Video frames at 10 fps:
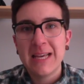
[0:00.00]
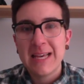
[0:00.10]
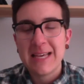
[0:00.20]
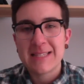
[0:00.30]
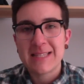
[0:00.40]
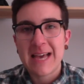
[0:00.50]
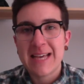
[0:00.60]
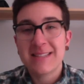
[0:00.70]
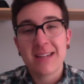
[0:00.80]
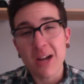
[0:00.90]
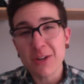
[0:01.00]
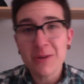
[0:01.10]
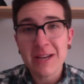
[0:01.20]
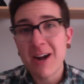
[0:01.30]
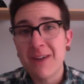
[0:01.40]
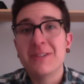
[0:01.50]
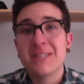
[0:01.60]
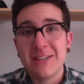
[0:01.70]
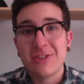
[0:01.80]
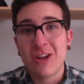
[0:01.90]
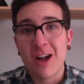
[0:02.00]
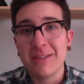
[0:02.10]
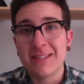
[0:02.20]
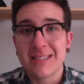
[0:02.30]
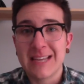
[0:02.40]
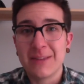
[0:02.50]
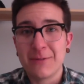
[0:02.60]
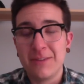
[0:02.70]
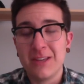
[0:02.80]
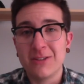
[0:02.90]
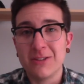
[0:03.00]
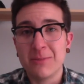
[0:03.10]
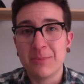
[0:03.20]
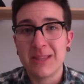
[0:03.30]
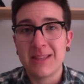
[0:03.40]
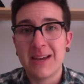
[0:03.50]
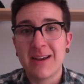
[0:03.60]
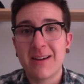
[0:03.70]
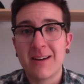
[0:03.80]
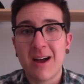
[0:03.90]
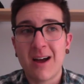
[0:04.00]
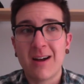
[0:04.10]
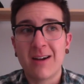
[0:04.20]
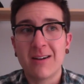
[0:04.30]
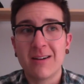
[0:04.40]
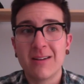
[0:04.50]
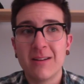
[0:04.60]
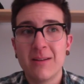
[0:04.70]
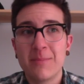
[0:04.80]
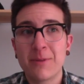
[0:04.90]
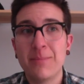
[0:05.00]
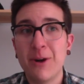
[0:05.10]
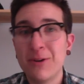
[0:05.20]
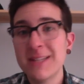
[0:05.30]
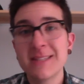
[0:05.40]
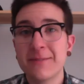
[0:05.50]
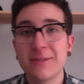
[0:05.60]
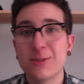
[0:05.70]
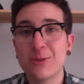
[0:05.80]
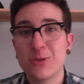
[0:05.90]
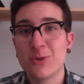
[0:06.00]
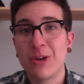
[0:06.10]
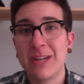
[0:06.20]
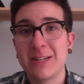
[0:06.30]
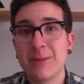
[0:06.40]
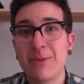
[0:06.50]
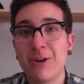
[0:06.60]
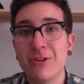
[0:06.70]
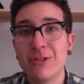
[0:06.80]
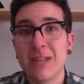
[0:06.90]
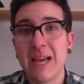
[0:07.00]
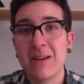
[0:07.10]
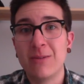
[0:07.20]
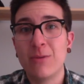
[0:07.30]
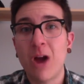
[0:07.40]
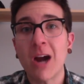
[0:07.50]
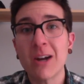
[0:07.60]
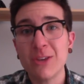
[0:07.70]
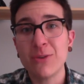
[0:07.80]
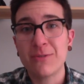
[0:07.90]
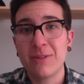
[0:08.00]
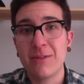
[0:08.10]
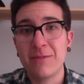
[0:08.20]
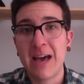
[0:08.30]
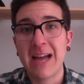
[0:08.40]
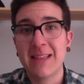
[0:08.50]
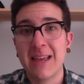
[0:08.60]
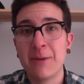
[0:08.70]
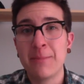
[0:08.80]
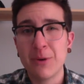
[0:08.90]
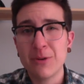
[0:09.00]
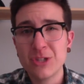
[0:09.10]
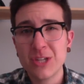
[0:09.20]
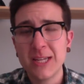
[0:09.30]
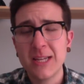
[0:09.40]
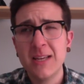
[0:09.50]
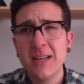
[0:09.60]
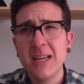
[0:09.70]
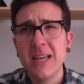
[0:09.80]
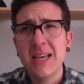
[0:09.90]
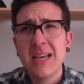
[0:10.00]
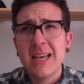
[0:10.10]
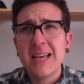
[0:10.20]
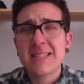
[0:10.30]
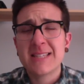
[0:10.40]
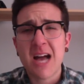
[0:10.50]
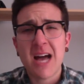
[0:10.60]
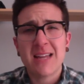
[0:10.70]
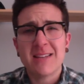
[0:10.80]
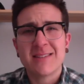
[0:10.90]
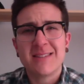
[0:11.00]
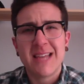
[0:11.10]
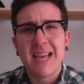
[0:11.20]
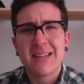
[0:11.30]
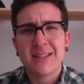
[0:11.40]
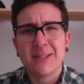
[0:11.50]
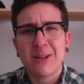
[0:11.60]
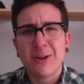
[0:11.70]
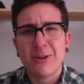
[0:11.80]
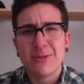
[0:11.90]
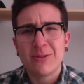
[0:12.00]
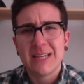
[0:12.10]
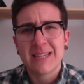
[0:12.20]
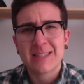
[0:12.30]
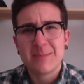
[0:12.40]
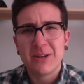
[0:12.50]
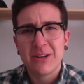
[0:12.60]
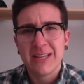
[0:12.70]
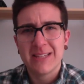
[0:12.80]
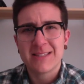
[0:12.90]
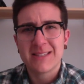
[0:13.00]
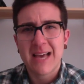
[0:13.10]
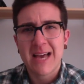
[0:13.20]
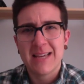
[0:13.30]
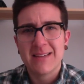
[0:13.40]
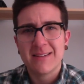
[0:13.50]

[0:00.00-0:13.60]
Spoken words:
is that it's an ongoing conversation, obviously, in the field, but there are proponents of a solution-oriented approach that argue for the fact that emotion is not a standalone experience that